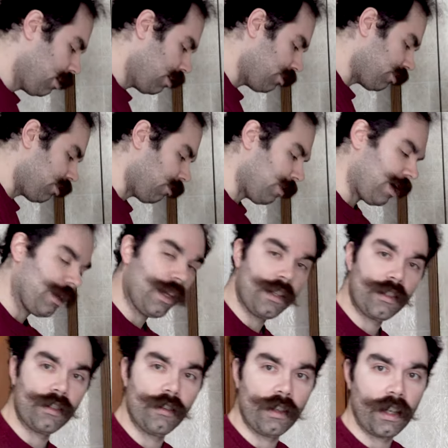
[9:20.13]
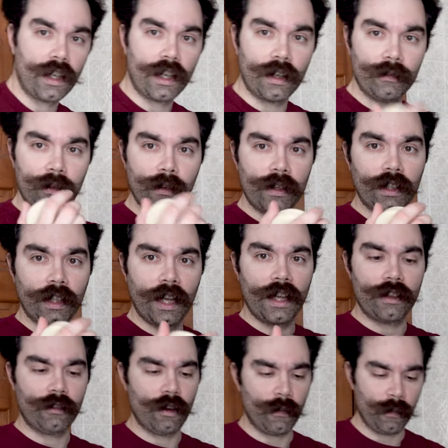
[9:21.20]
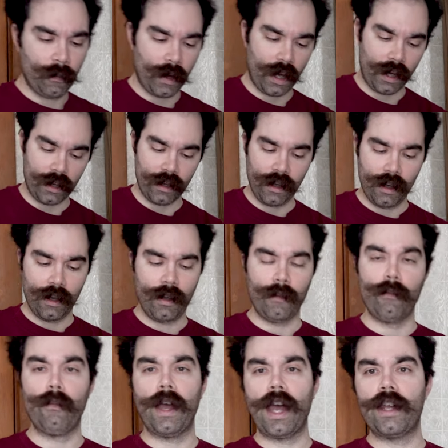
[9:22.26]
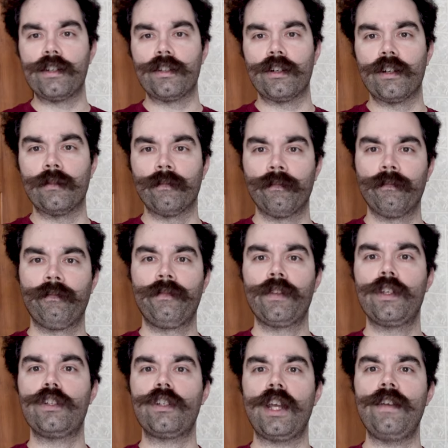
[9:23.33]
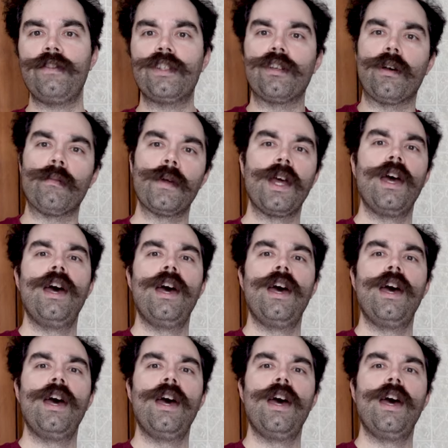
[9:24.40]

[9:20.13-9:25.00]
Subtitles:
So while that's soaking in, I'm going to lather up my Badger shave soap.